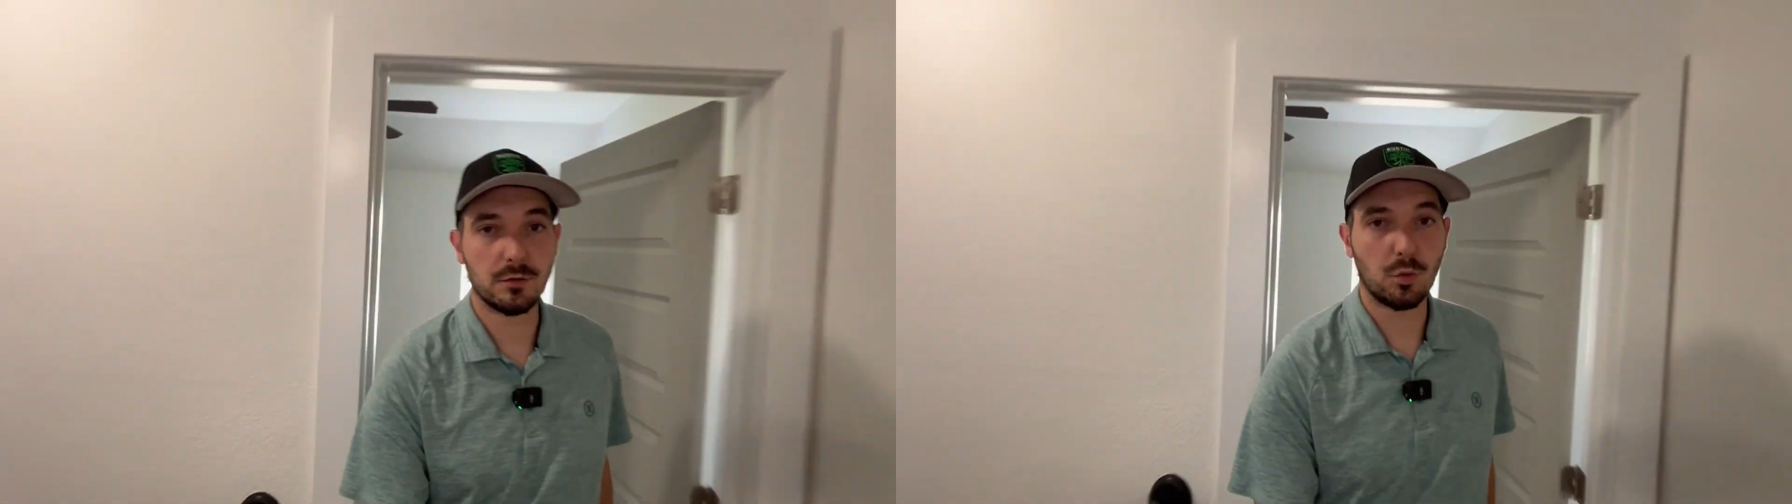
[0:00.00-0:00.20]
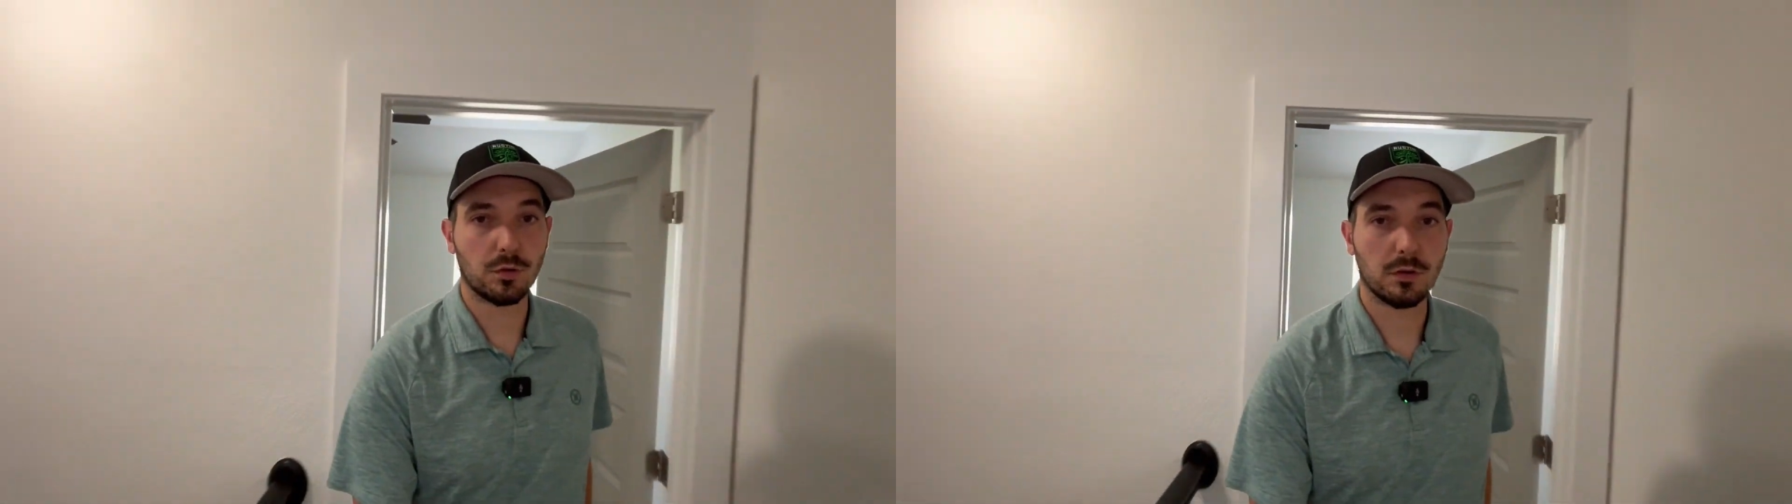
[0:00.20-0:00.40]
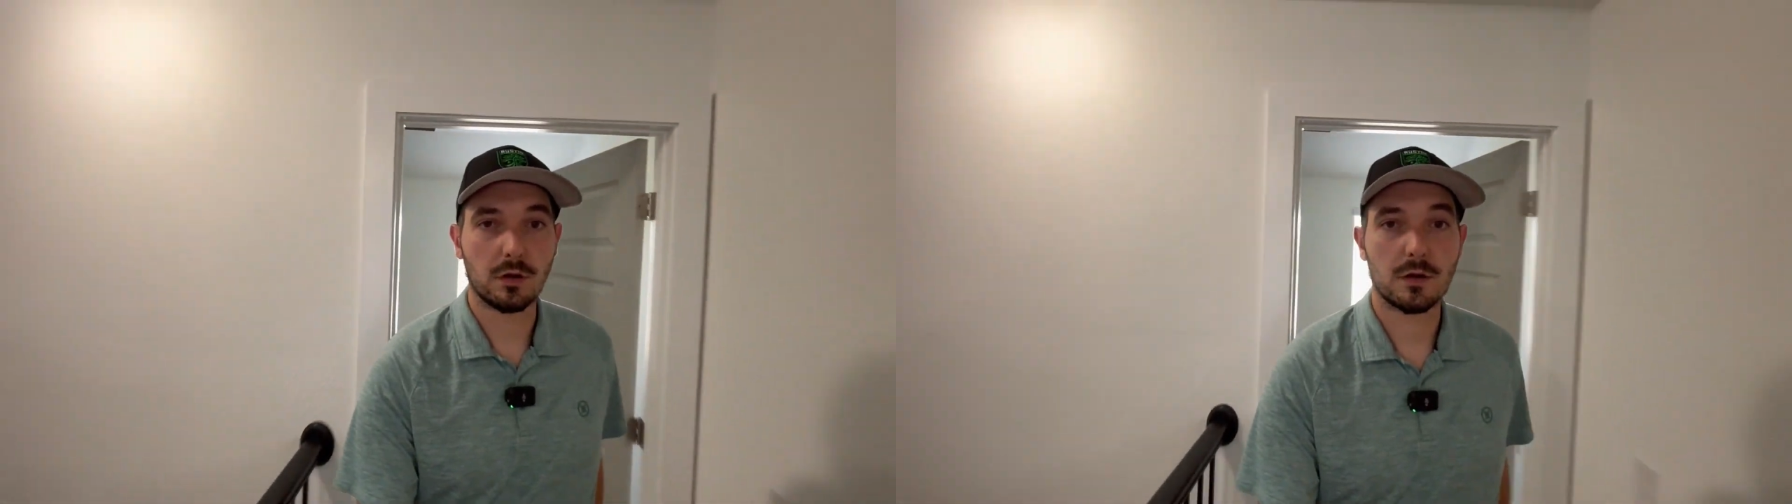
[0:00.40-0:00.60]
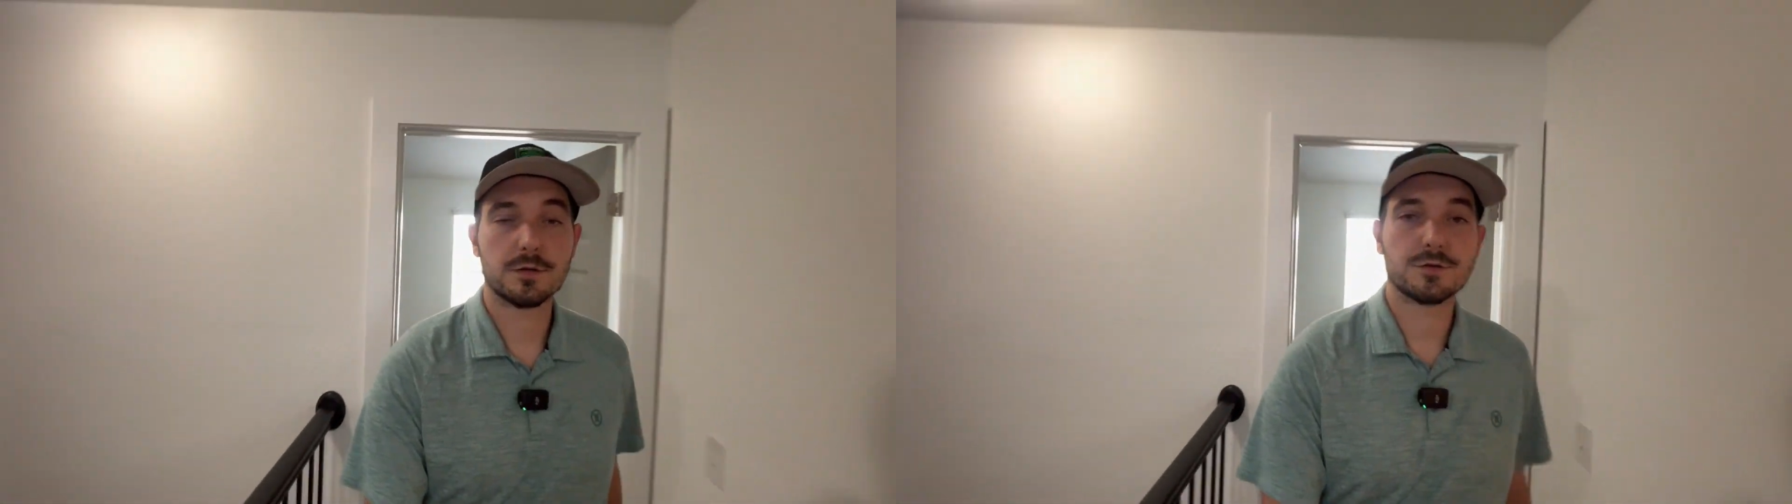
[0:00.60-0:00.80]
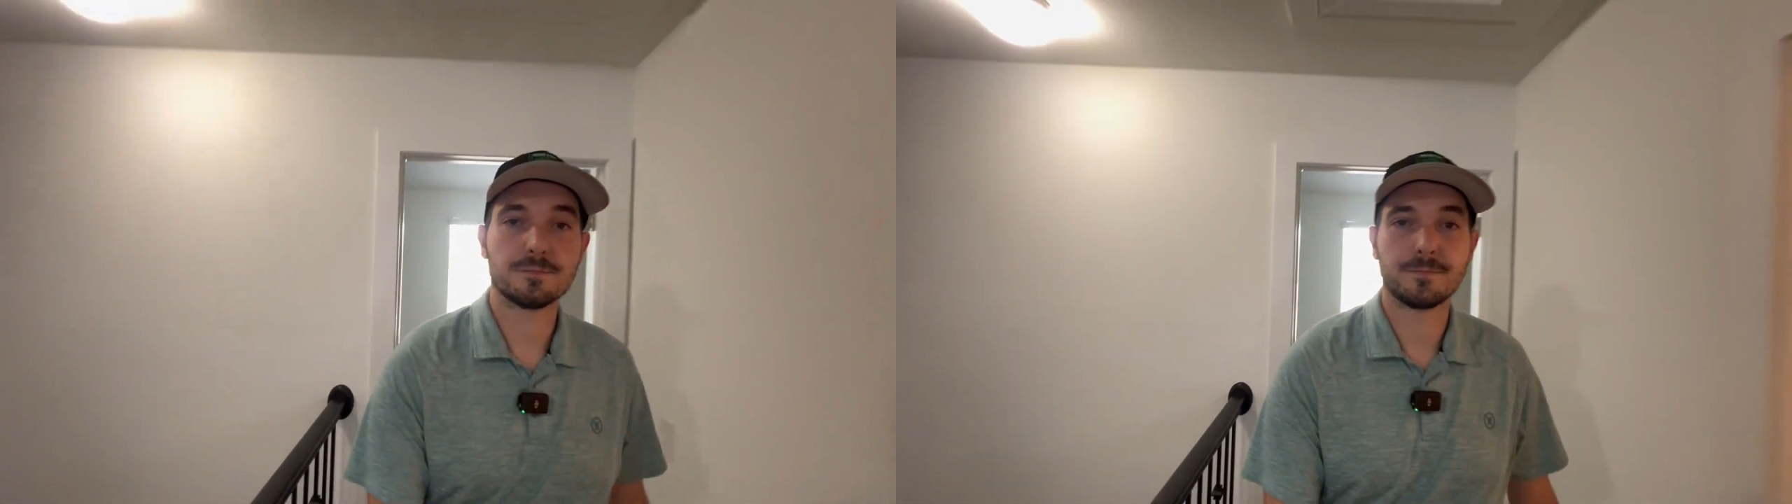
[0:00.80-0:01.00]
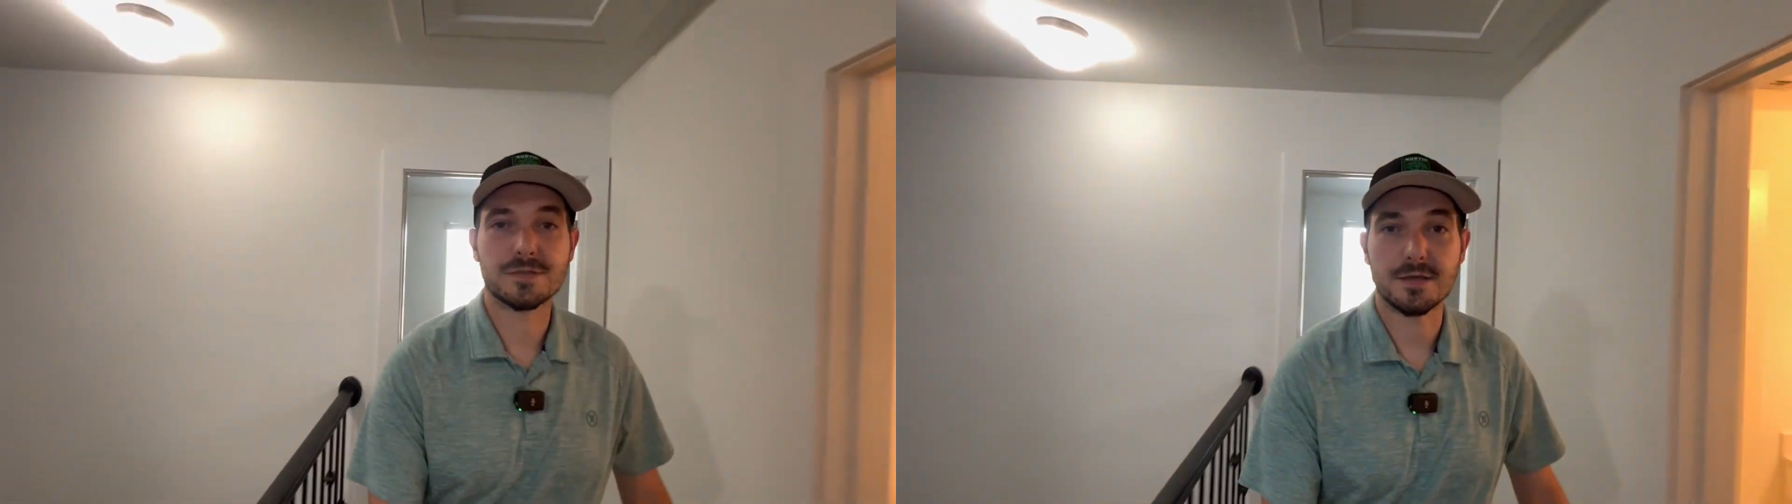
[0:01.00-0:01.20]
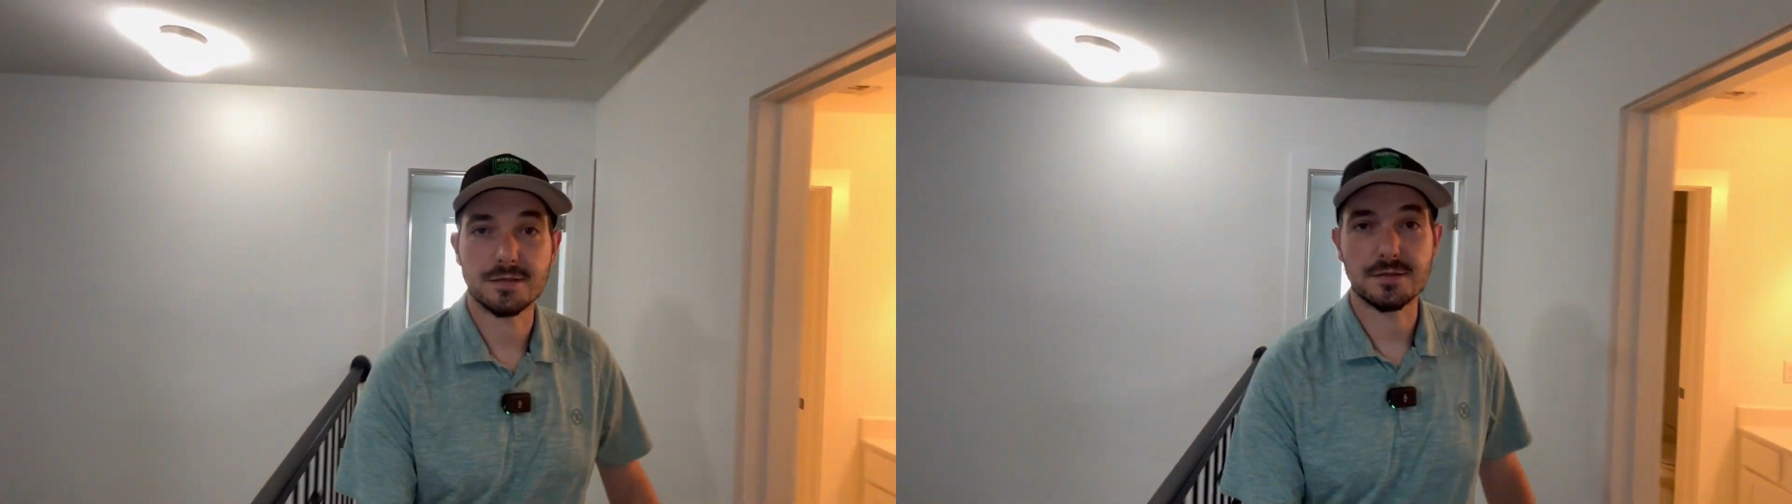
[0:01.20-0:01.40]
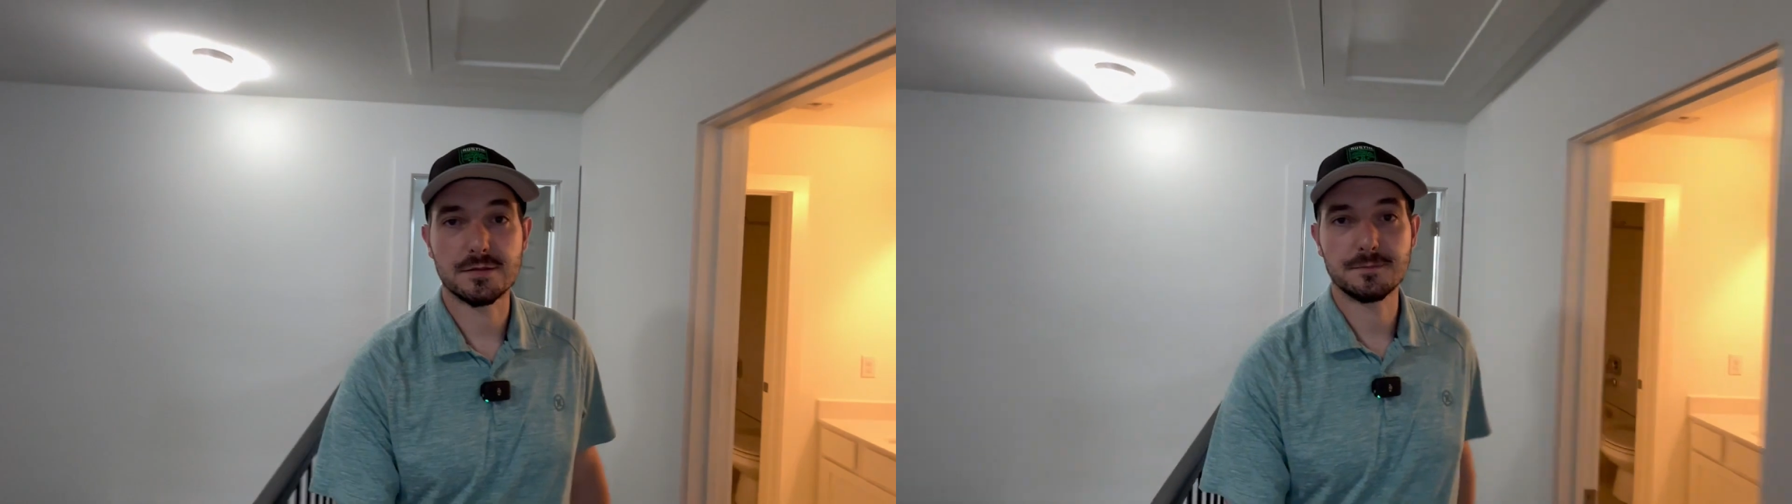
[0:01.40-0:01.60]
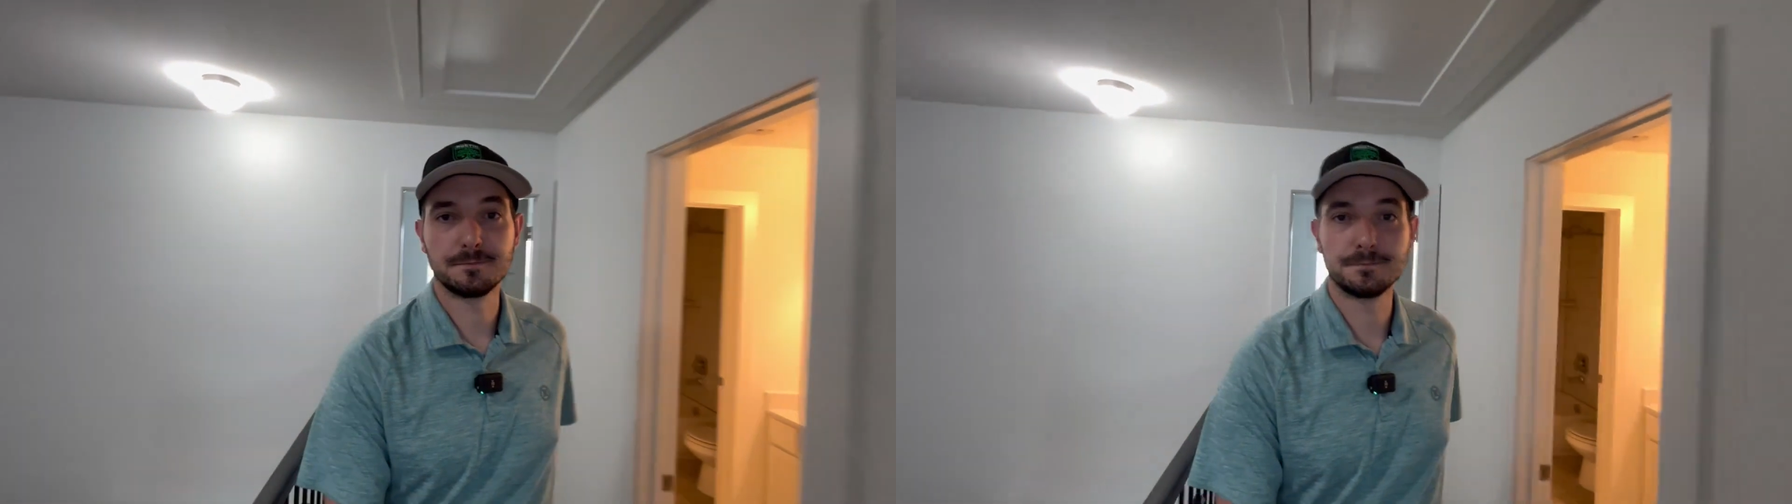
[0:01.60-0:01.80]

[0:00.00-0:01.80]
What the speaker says: or large sizes.